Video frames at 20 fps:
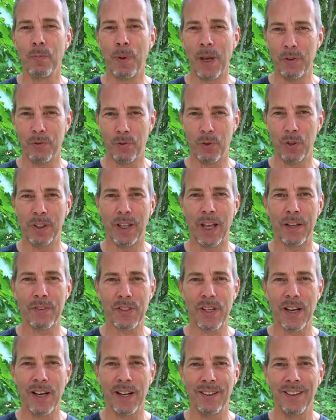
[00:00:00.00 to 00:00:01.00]
pain-free
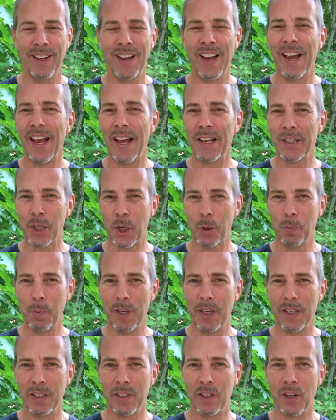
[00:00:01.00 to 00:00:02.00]
lifestyle and
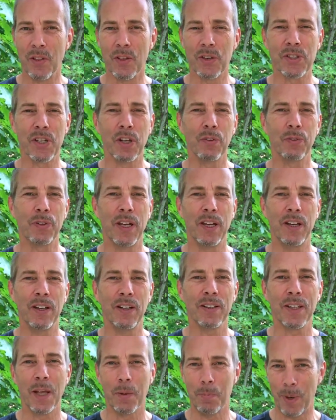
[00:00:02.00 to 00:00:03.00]
committed to the
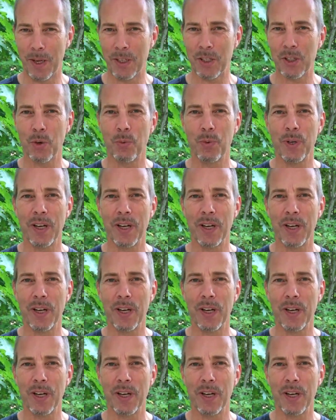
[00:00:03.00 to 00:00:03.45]
self-care that makes it a